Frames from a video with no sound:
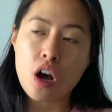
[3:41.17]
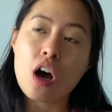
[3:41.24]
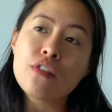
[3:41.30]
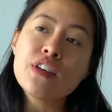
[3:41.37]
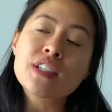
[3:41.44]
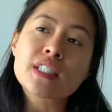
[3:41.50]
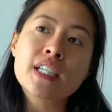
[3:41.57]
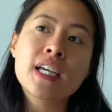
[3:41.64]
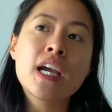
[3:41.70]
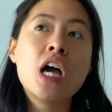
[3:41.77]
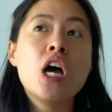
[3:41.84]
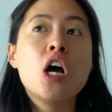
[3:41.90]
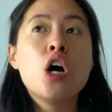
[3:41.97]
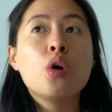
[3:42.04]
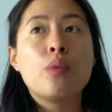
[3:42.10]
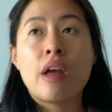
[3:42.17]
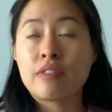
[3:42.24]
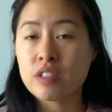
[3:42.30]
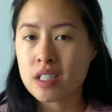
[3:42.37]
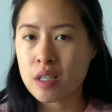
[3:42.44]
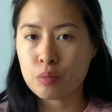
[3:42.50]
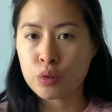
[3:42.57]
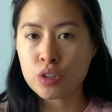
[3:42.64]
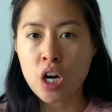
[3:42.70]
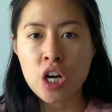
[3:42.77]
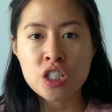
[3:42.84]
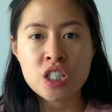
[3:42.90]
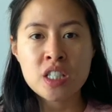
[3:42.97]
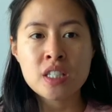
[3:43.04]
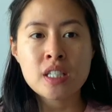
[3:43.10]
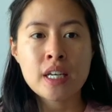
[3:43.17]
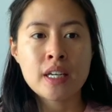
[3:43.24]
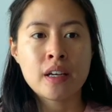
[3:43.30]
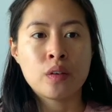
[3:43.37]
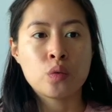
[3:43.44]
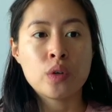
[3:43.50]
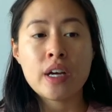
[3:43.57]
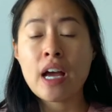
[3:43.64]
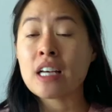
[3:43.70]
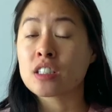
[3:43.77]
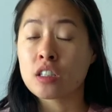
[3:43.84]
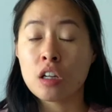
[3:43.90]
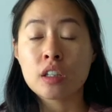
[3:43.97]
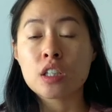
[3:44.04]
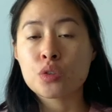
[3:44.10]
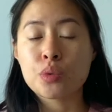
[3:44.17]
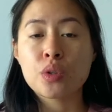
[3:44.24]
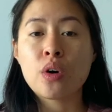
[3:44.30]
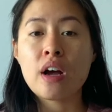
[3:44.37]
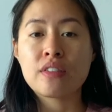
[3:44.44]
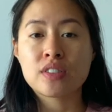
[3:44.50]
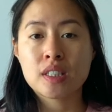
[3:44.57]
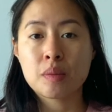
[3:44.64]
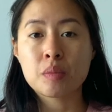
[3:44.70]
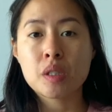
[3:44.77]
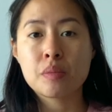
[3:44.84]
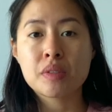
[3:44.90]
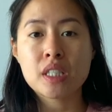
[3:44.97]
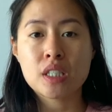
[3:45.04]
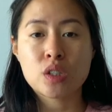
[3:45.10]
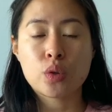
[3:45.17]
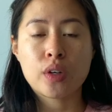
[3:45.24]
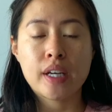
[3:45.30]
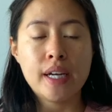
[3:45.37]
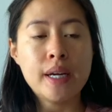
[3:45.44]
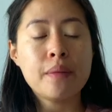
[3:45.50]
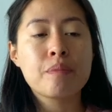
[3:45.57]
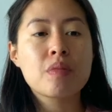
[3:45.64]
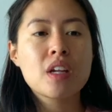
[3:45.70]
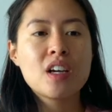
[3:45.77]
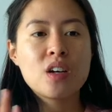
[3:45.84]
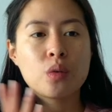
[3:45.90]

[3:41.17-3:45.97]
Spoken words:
Obviously, we have to take precautions, and as long as we don't have symptoms, it's okay.